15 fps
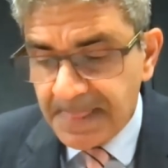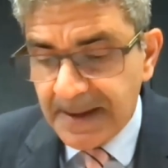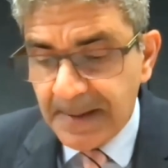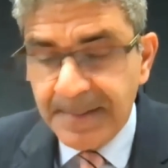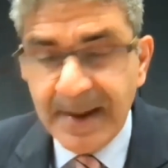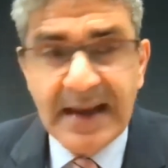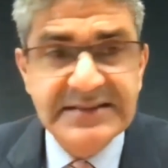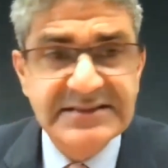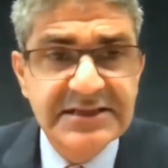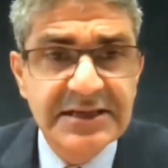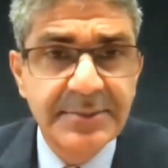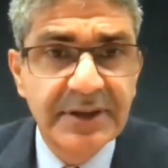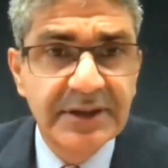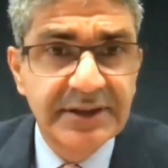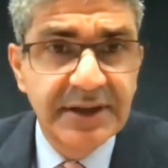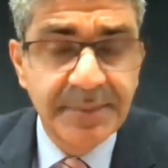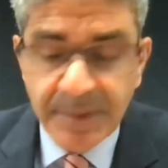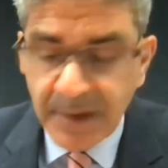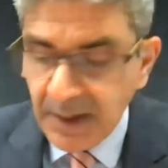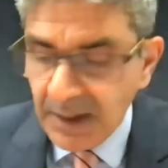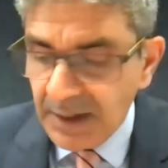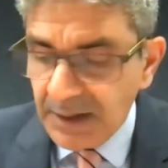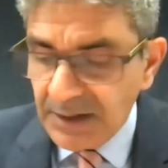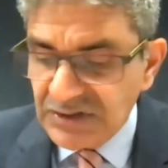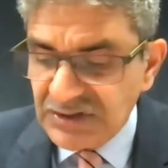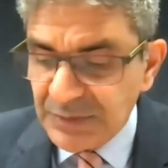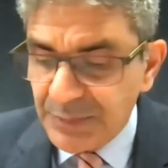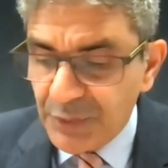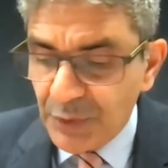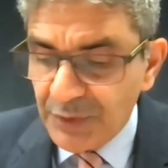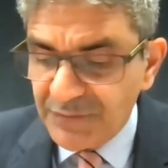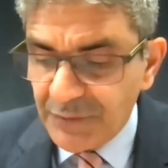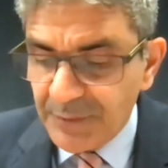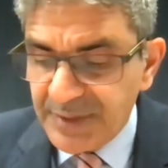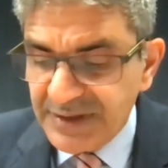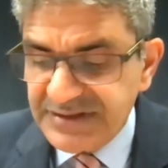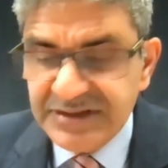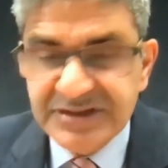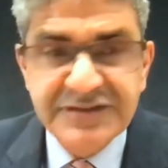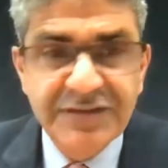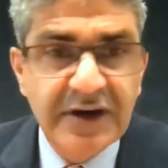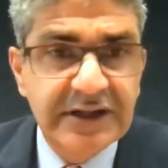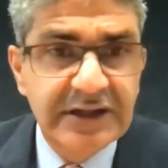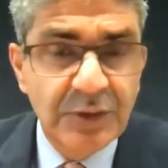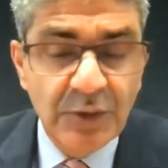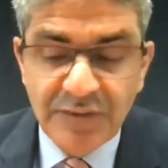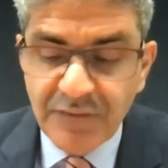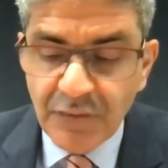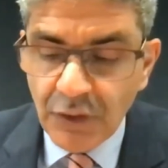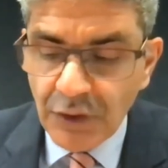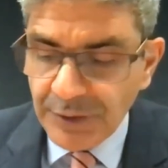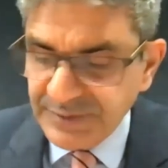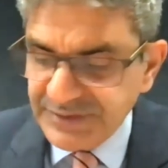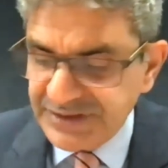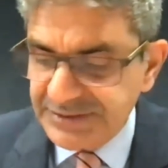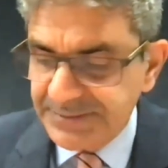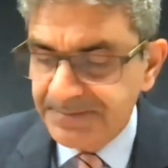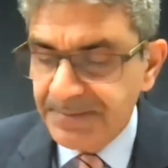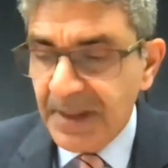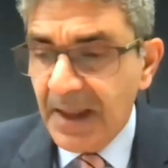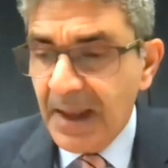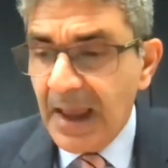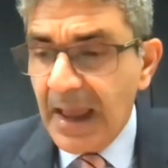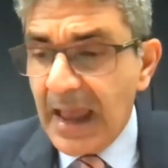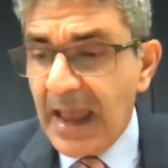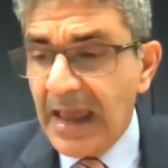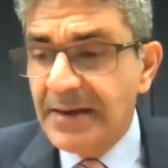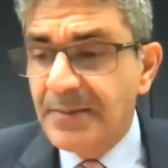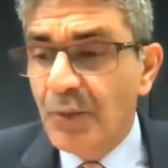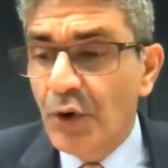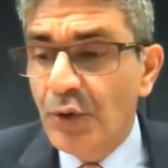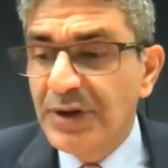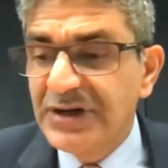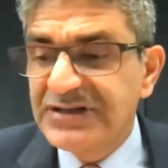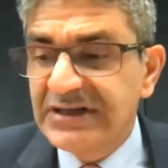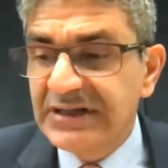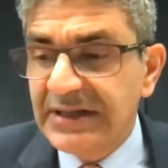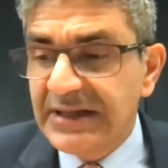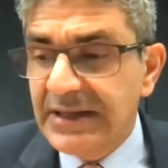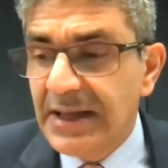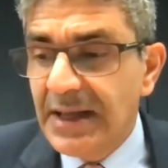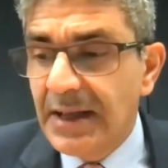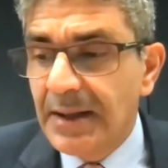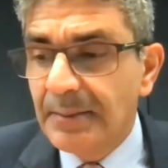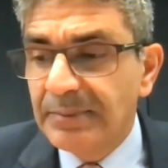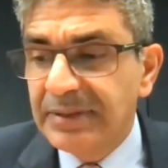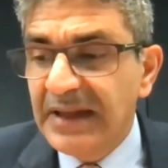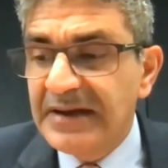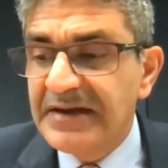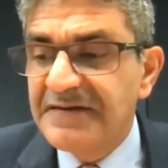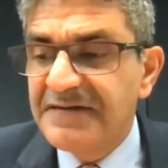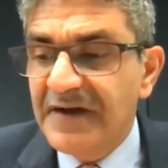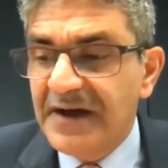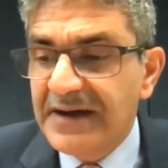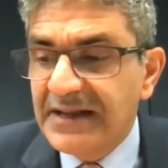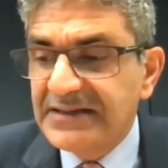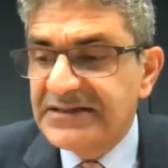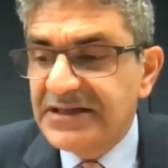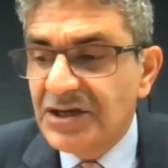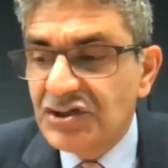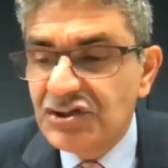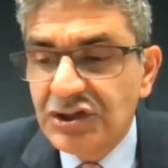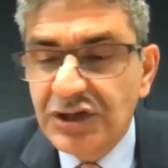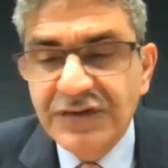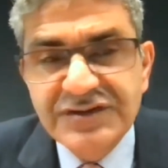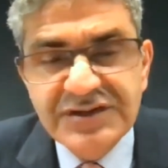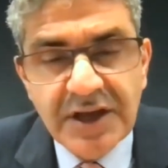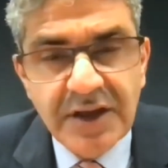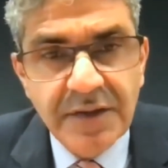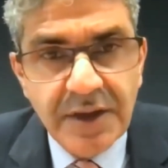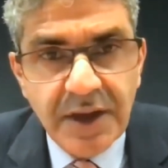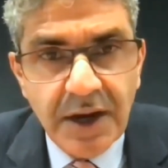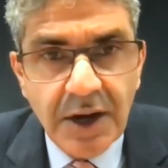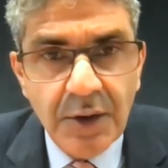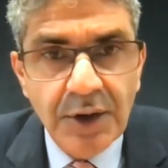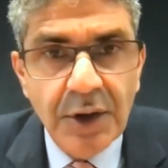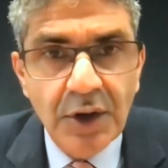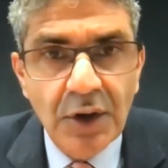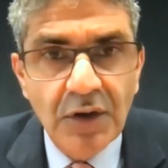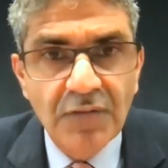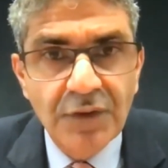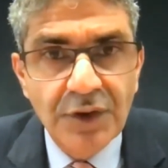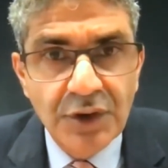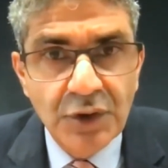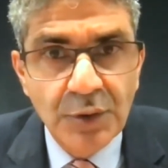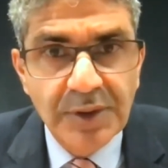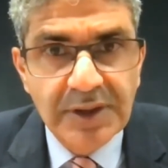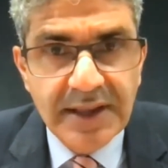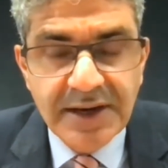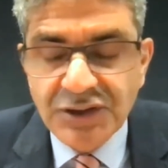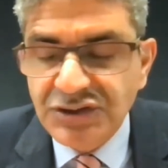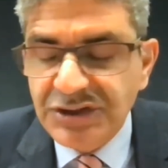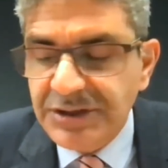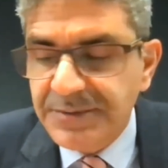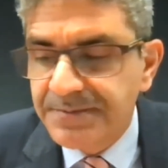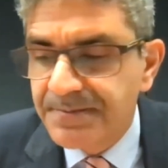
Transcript: capacity building, support for business-friendly reforms, and more recently, blended finance initiatives in the area of renewable energy.